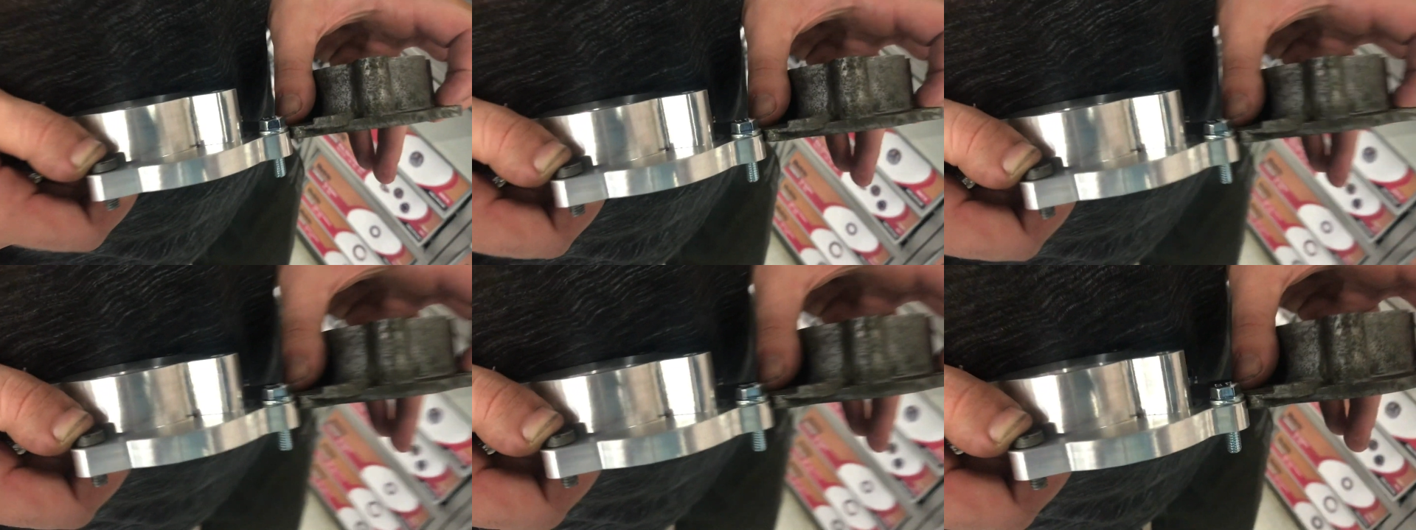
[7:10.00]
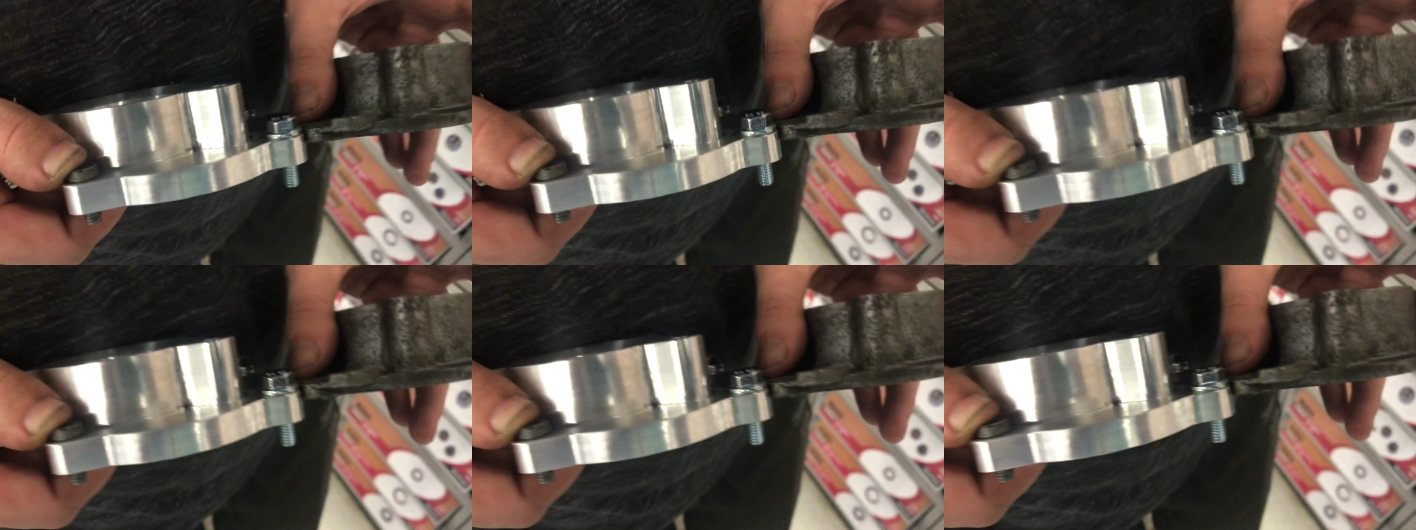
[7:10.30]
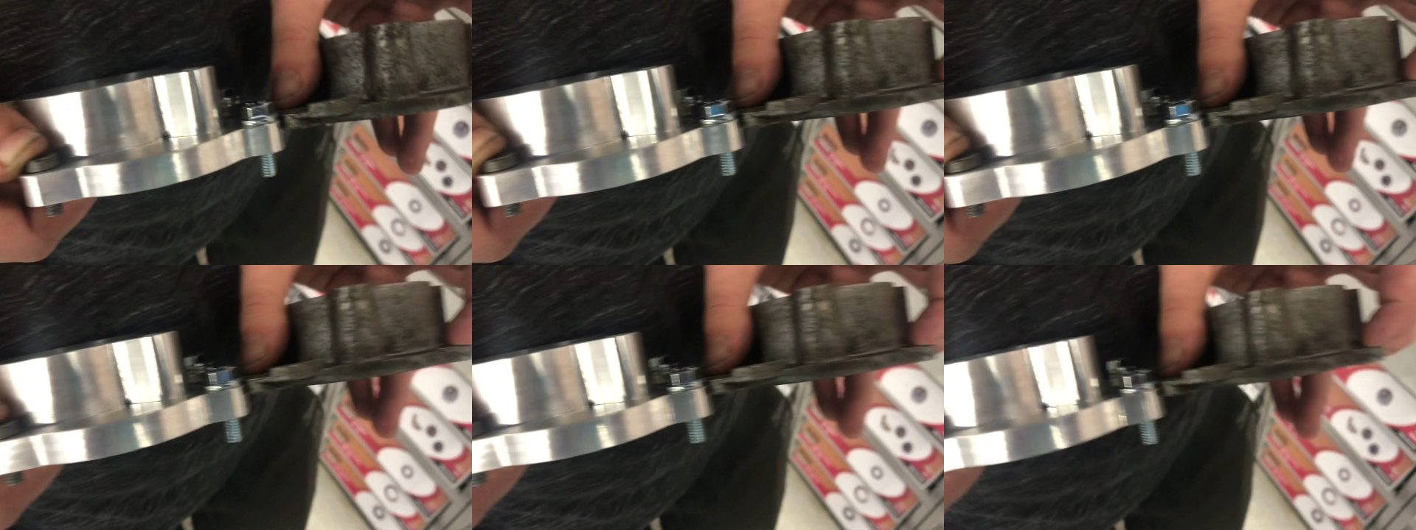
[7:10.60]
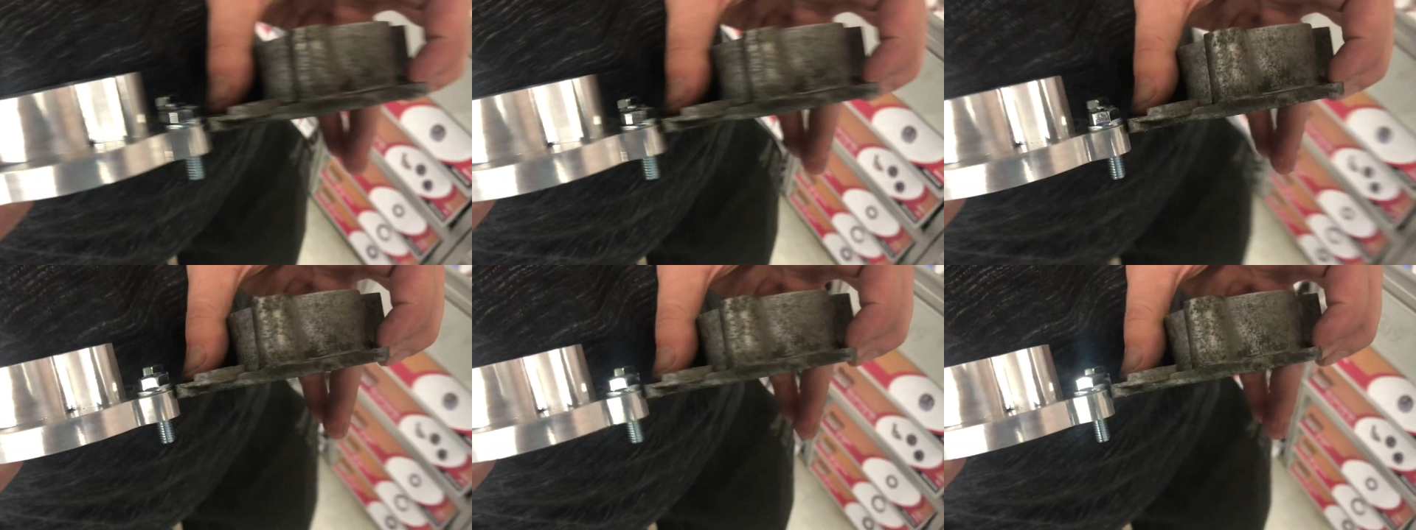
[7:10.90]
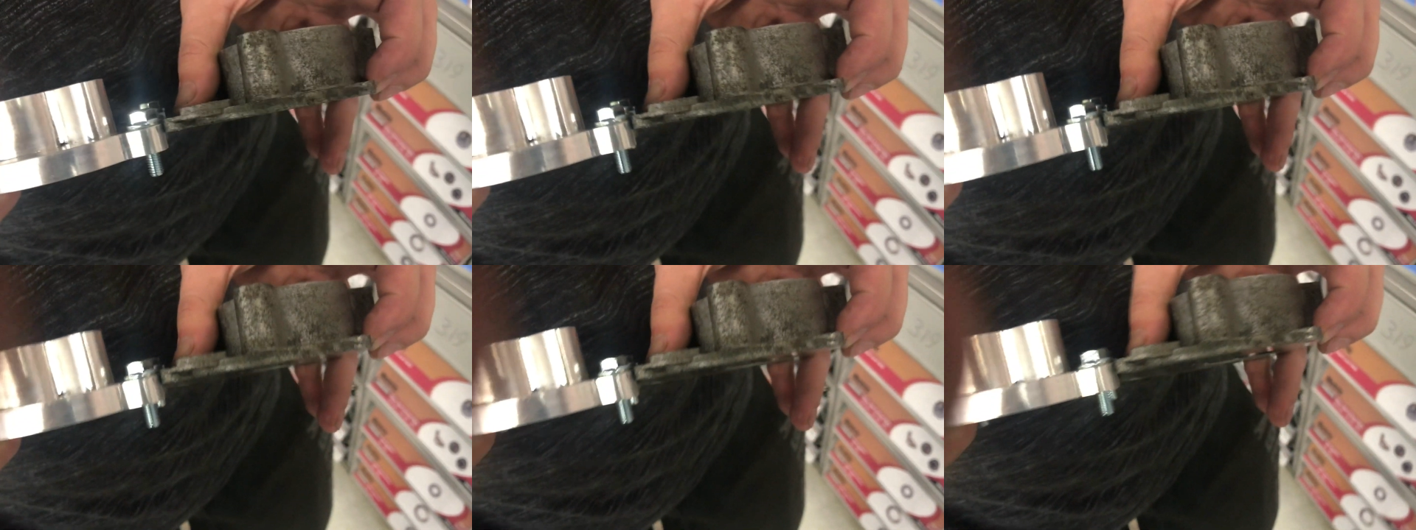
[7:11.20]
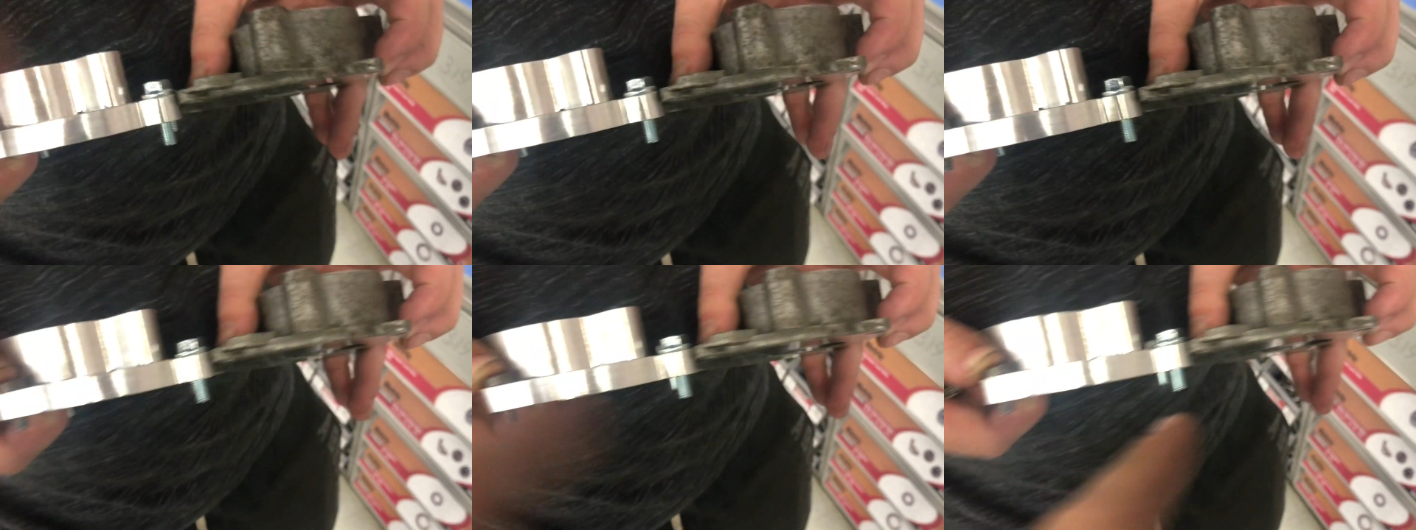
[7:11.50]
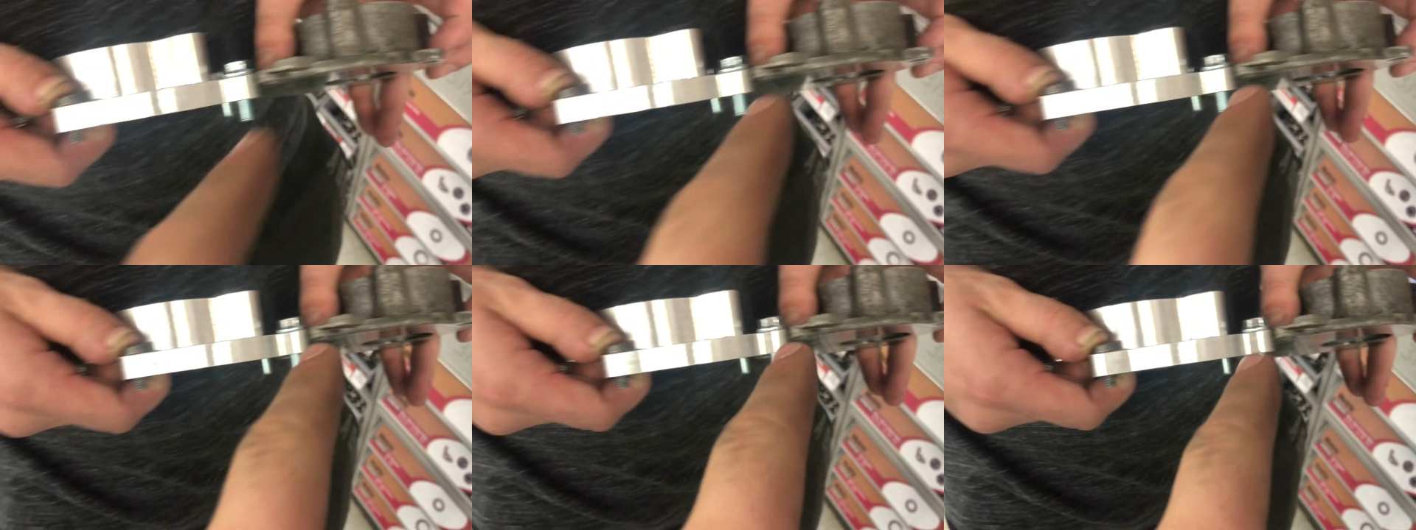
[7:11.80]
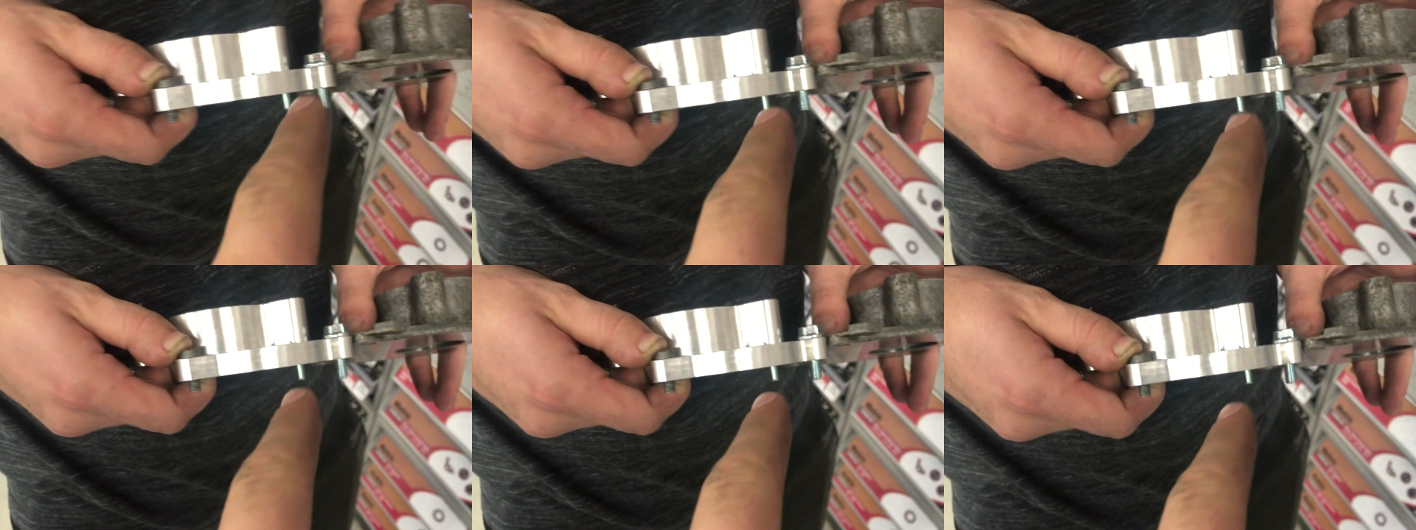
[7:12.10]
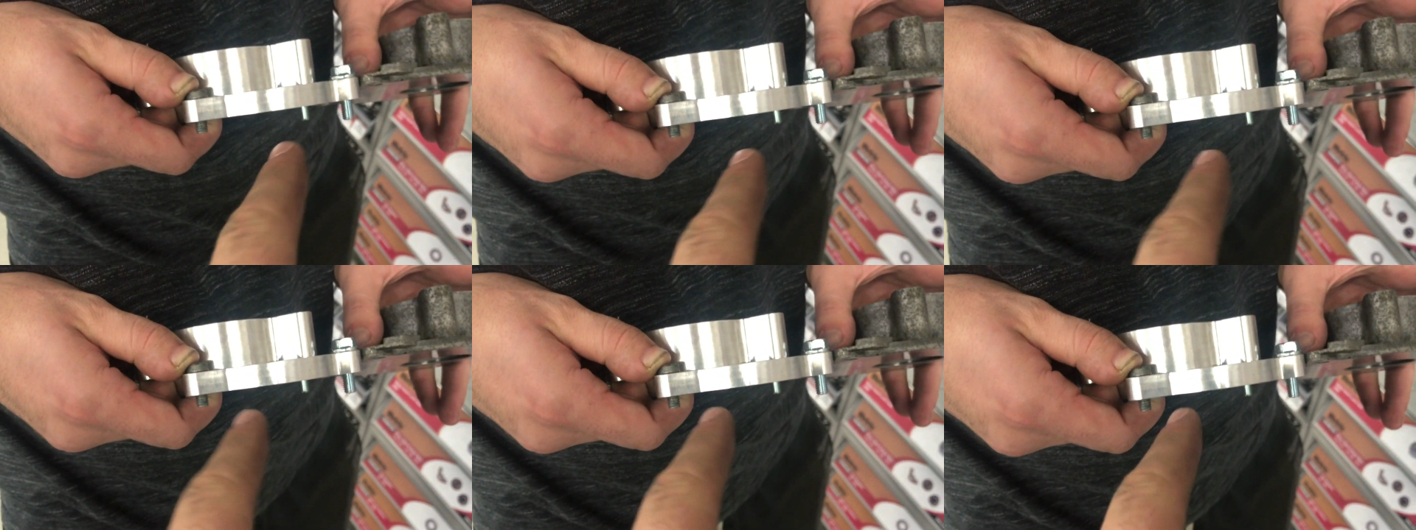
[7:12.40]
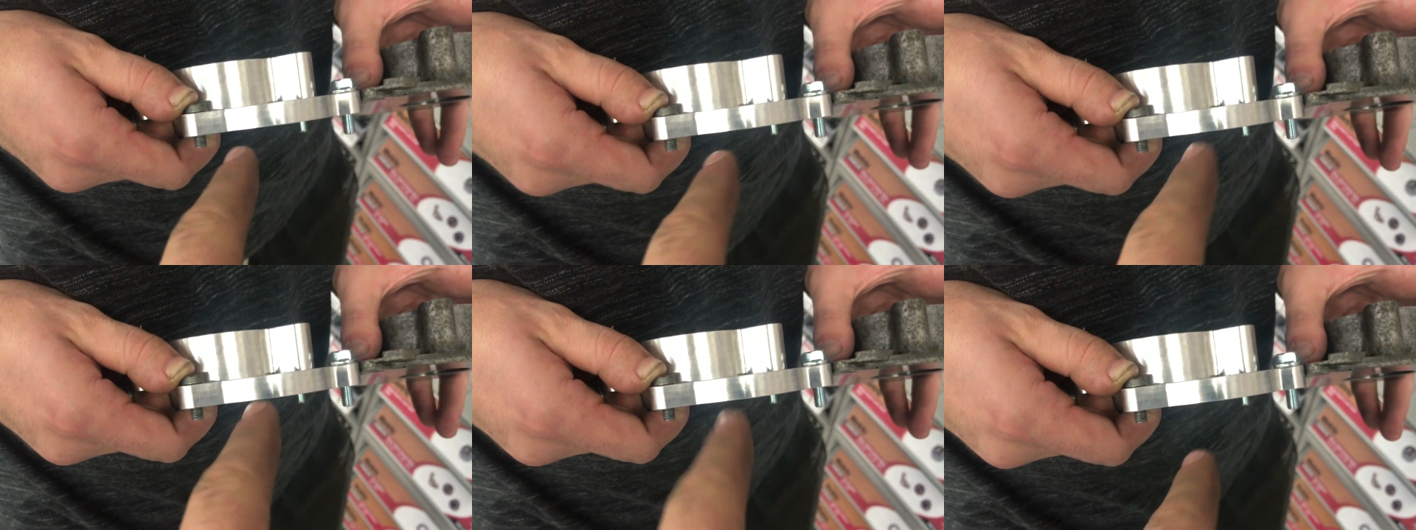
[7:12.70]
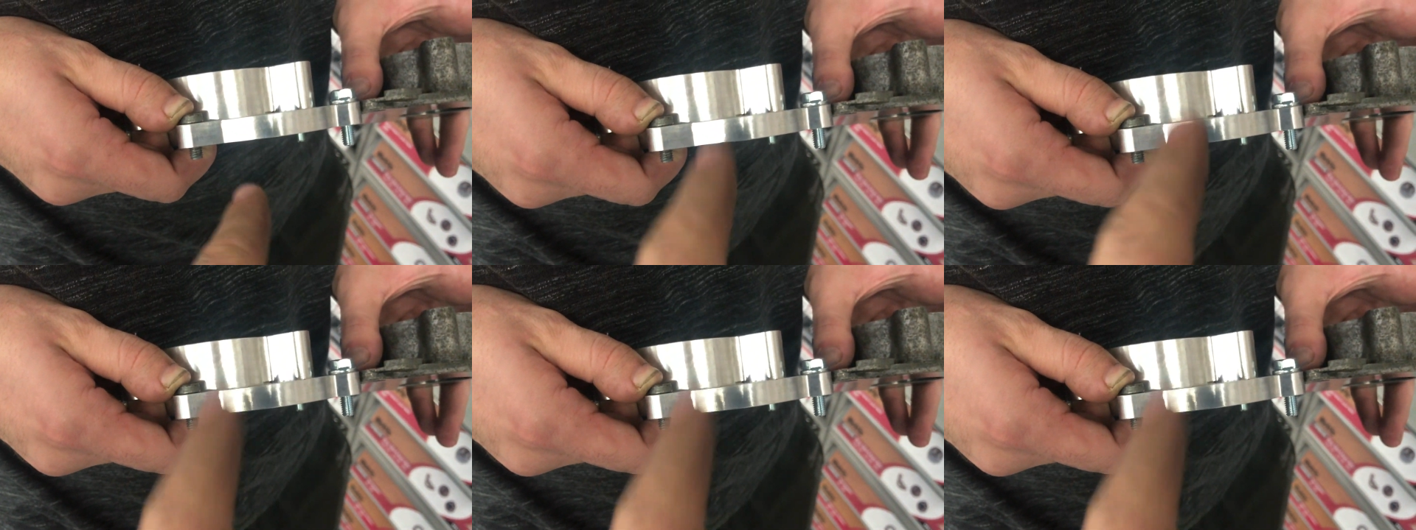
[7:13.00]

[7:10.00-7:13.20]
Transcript: [unreadable: no face in view]